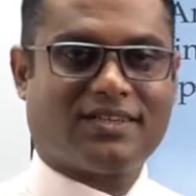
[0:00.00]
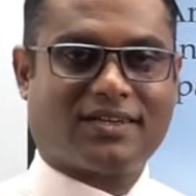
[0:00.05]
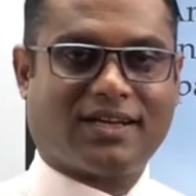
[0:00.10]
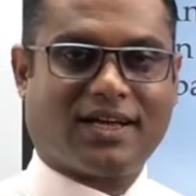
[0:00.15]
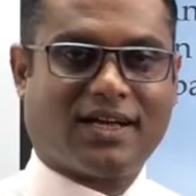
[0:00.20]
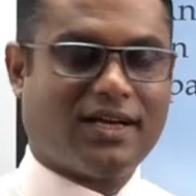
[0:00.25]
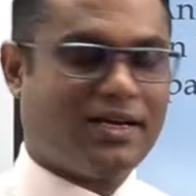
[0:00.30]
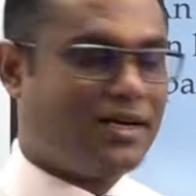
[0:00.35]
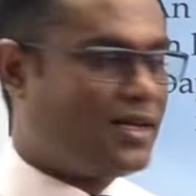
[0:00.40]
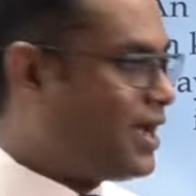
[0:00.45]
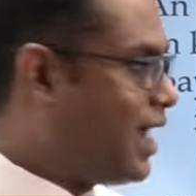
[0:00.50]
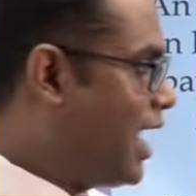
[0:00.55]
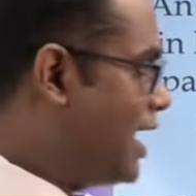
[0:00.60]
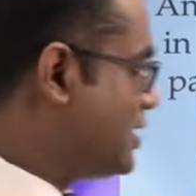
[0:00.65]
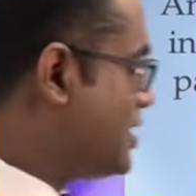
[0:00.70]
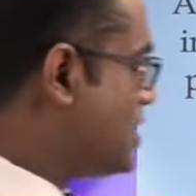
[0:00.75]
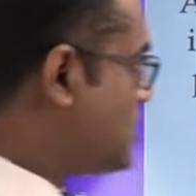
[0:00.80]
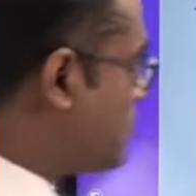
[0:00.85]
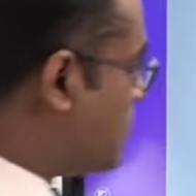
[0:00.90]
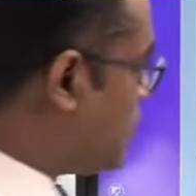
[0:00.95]
right?
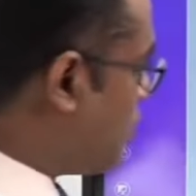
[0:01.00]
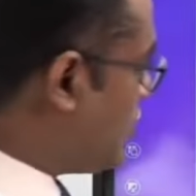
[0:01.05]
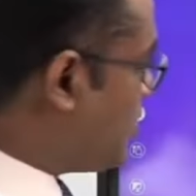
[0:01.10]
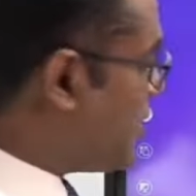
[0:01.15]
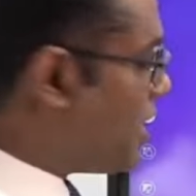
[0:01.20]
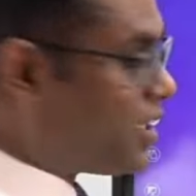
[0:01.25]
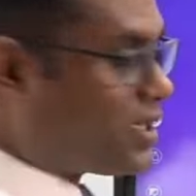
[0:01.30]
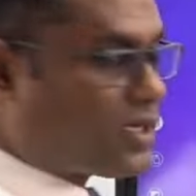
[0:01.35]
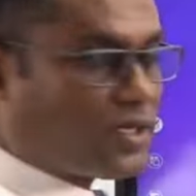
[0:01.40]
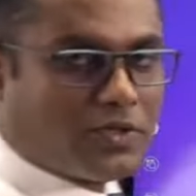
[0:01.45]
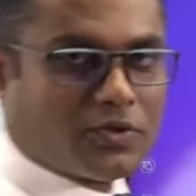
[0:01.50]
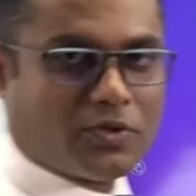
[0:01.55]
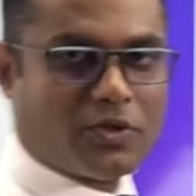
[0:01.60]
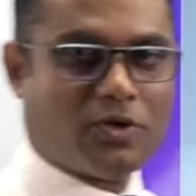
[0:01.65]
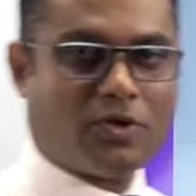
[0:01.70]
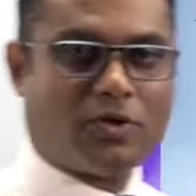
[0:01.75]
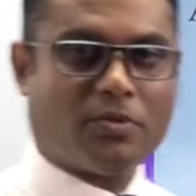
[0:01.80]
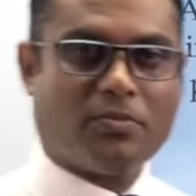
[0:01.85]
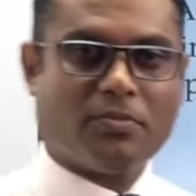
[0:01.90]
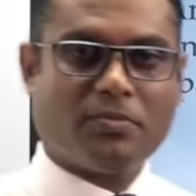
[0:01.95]
At this moment,
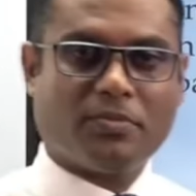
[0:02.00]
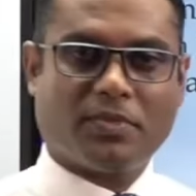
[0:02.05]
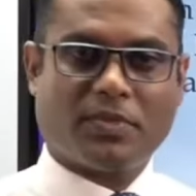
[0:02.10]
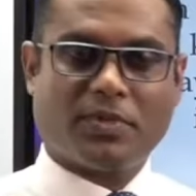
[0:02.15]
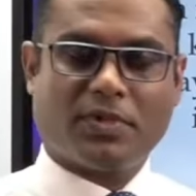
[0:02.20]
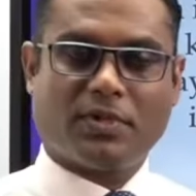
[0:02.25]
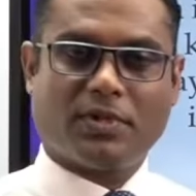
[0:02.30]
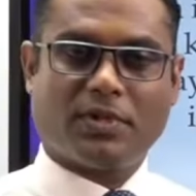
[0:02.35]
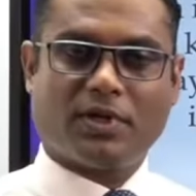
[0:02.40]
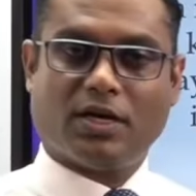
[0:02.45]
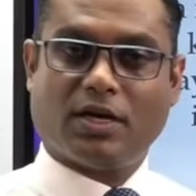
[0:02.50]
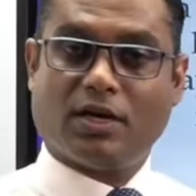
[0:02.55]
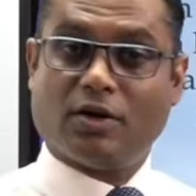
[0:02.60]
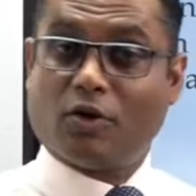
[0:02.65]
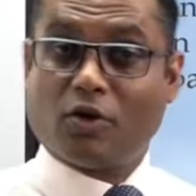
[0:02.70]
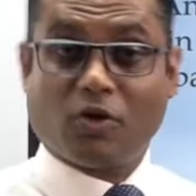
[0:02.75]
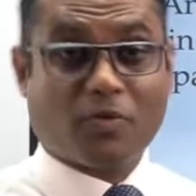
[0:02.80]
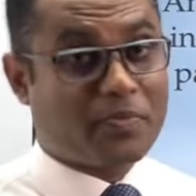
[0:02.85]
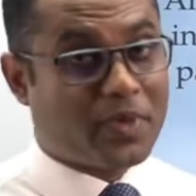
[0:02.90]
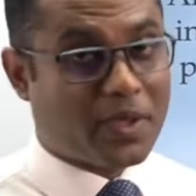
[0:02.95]
a
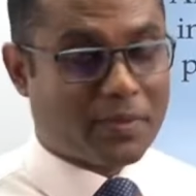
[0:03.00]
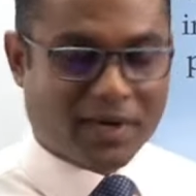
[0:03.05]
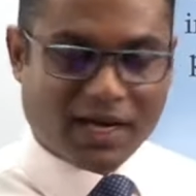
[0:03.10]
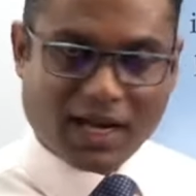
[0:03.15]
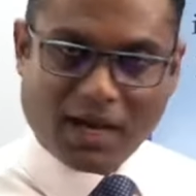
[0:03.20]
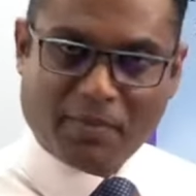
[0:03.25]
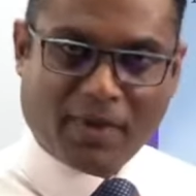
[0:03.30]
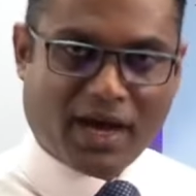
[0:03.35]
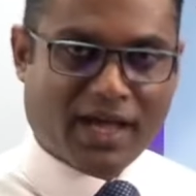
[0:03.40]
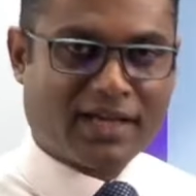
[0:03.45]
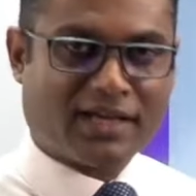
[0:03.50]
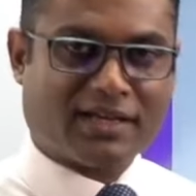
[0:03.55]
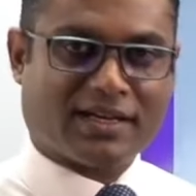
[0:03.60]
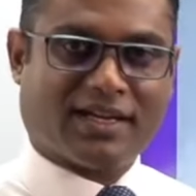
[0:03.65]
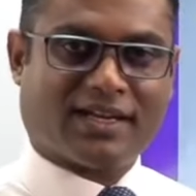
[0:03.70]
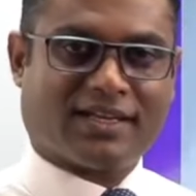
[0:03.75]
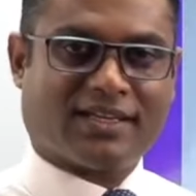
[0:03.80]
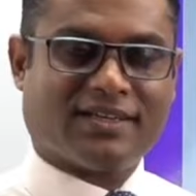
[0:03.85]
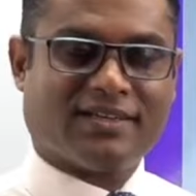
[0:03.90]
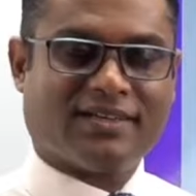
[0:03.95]
lot of people are
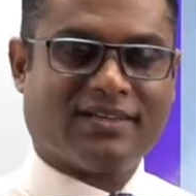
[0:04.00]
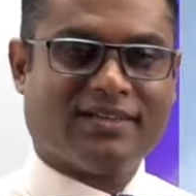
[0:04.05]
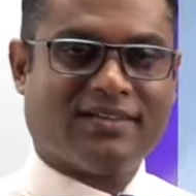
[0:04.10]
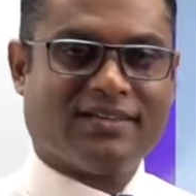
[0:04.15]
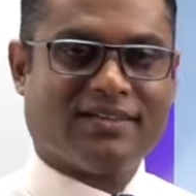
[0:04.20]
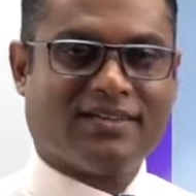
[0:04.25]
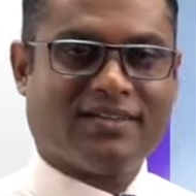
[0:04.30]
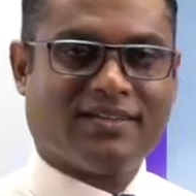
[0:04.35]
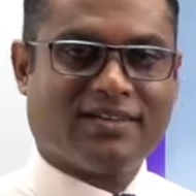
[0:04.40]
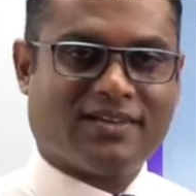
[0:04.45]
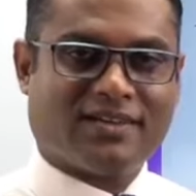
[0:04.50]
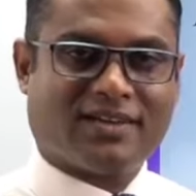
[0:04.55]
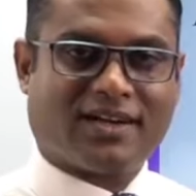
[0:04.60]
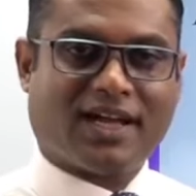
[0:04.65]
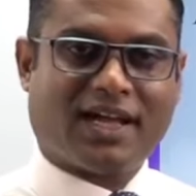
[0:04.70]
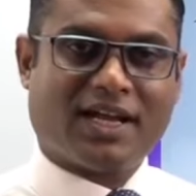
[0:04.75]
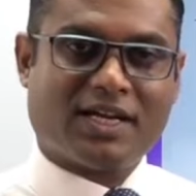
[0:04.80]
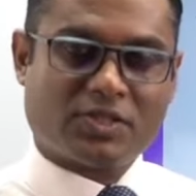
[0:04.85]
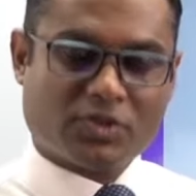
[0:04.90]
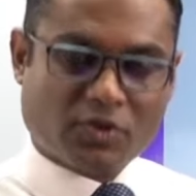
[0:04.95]
migrating,
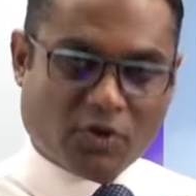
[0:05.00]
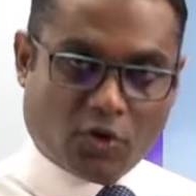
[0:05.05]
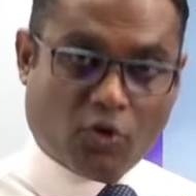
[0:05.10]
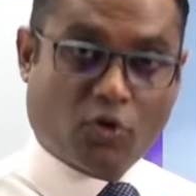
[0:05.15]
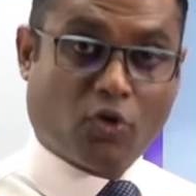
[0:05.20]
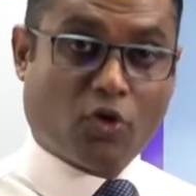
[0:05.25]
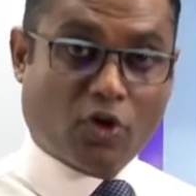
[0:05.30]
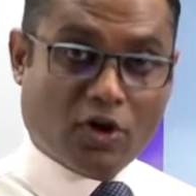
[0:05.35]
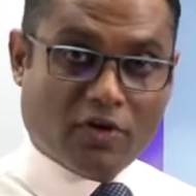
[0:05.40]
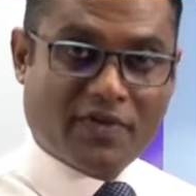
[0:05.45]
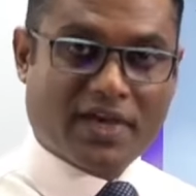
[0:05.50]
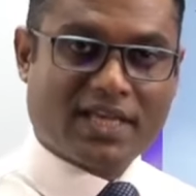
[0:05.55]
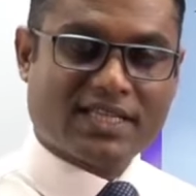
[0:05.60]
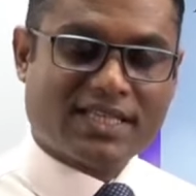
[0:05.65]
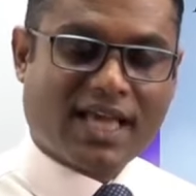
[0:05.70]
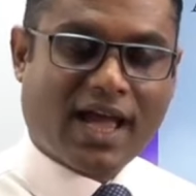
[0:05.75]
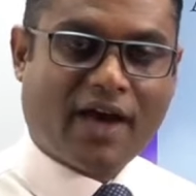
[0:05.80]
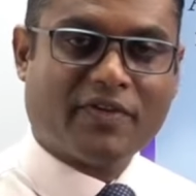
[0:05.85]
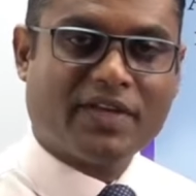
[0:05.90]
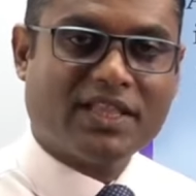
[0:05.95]
right? So
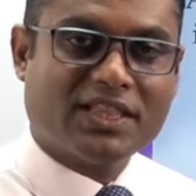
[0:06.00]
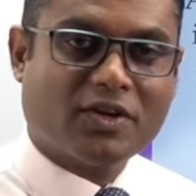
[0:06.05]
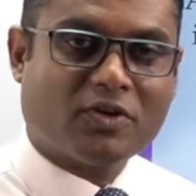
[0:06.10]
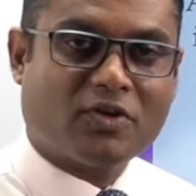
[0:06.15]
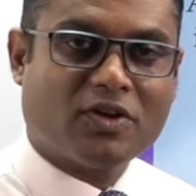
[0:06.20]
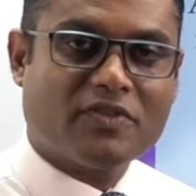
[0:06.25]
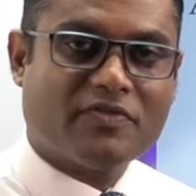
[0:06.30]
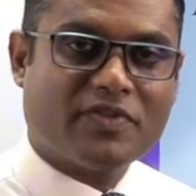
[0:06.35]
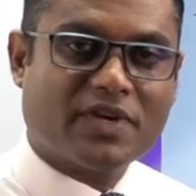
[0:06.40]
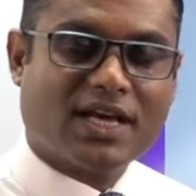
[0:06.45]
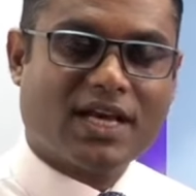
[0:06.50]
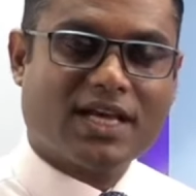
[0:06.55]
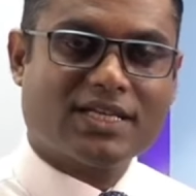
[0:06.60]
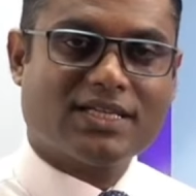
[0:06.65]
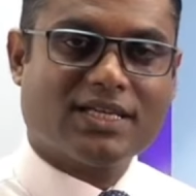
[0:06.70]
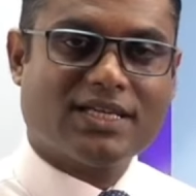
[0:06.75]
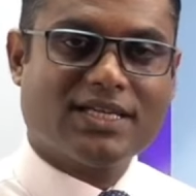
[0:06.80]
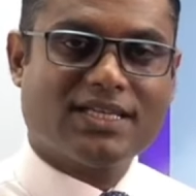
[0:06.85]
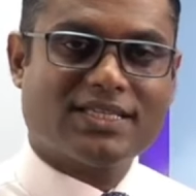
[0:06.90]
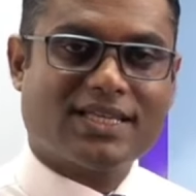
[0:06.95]
always having the
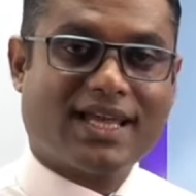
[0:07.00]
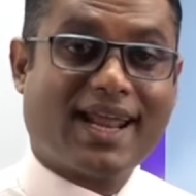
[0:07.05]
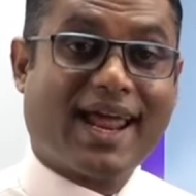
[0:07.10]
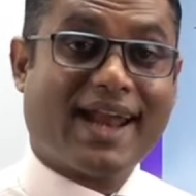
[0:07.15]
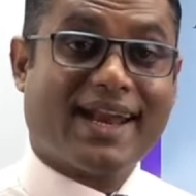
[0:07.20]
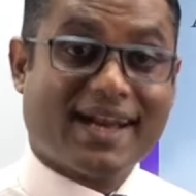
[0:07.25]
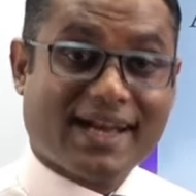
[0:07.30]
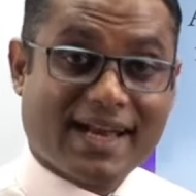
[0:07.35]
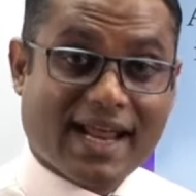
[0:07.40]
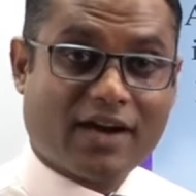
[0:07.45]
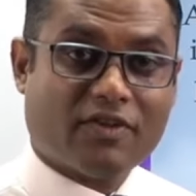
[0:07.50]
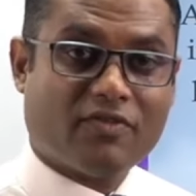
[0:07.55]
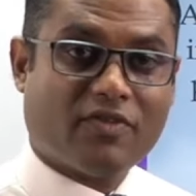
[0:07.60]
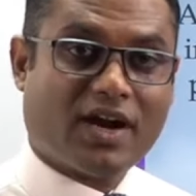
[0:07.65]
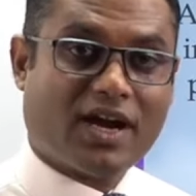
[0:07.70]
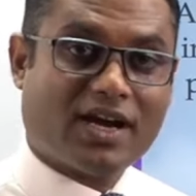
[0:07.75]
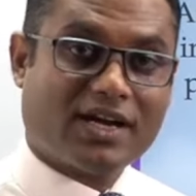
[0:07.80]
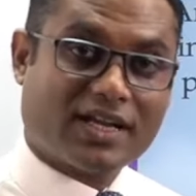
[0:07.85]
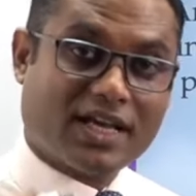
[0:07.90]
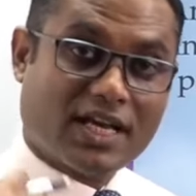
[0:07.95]
qualification is an added
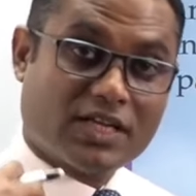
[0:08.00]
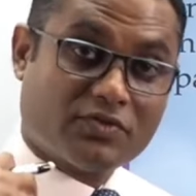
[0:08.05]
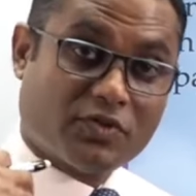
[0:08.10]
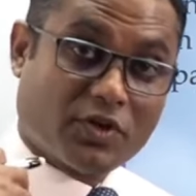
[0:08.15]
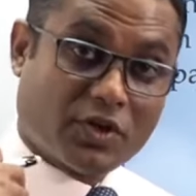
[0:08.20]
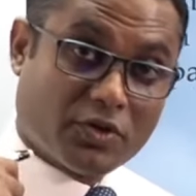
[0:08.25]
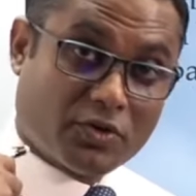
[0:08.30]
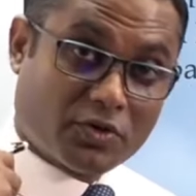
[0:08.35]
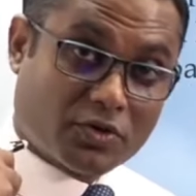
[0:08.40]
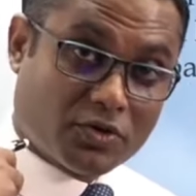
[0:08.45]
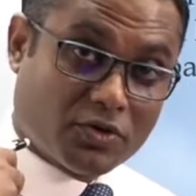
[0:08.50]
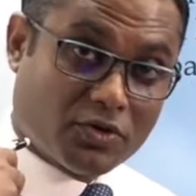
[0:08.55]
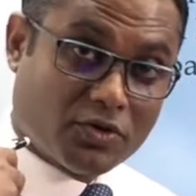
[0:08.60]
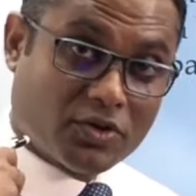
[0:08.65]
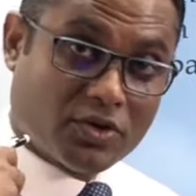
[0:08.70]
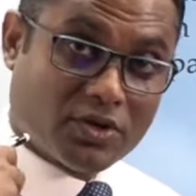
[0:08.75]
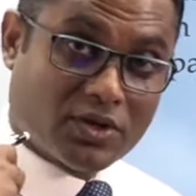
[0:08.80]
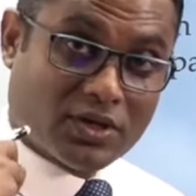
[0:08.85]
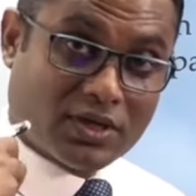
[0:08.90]
advantage for you to